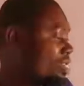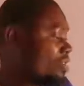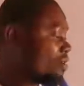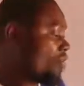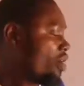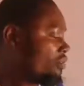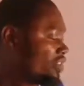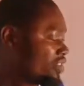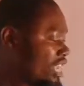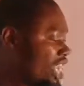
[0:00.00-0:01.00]
for the
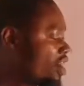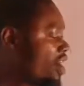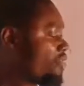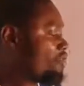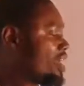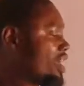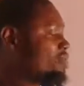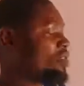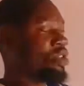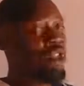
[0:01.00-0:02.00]
sake of
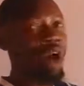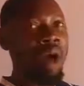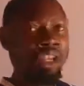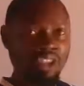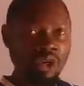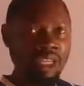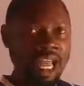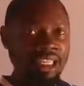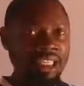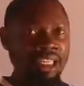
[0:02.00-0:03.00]
the lower
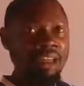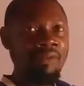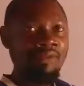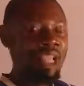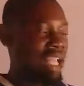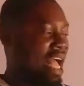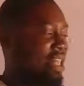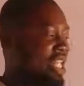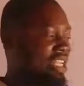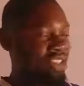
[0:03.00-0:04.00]
students that are
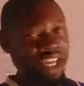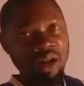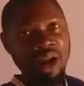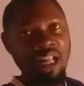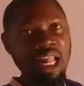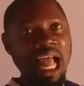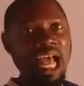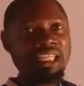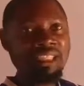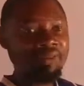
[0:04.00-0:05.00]
learning the general
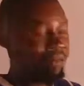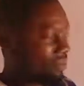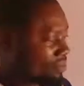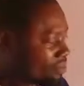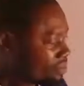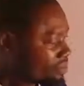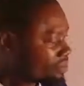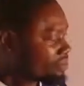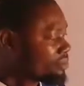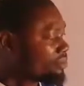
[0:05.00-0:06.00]
class,
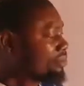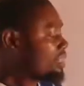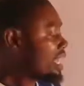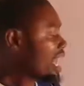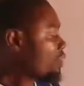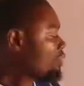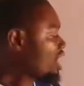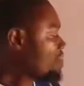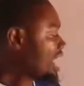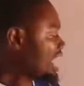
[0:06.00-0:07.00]
I will
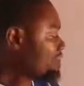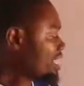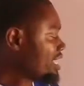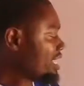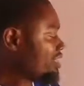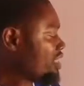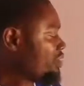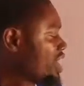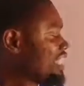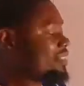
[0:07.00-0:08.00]
not be explaining the
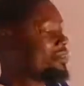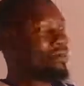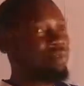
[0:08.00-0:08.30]
difference